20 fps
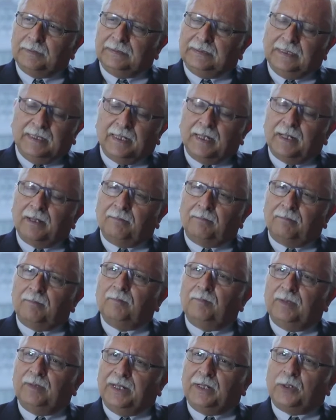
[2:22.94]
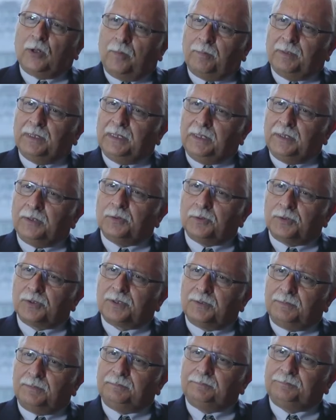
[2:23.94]
they are very commonly
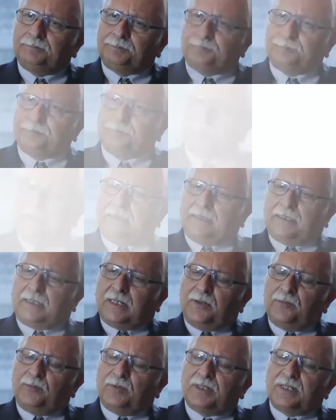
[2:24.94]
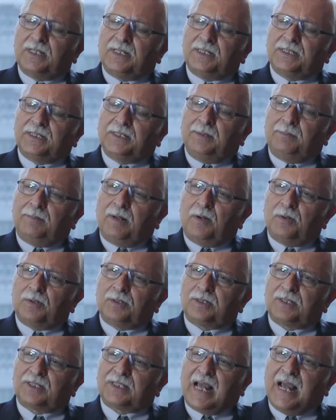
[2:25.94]
used. The conversation
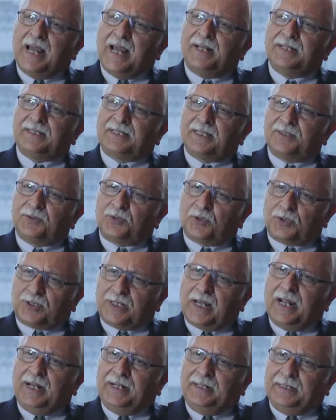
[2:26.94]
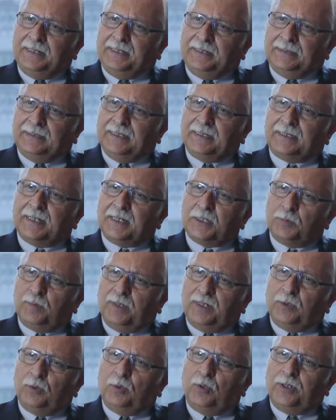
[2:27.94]
about science and society that has
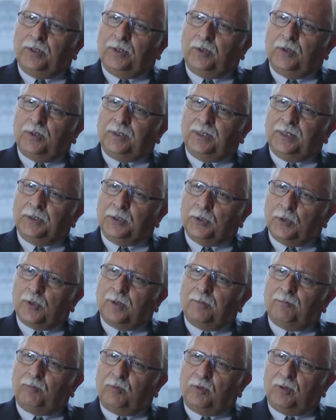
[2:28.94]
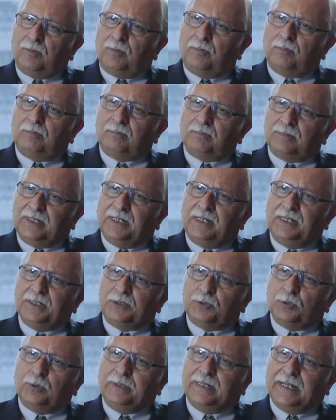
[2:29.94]
been going on in Europe for
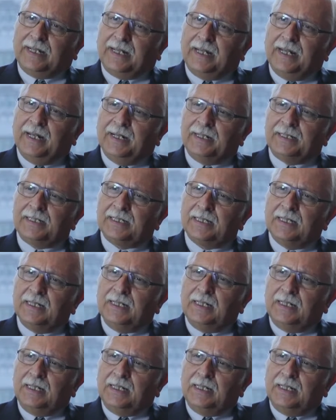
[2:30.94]
nearly 2 decades,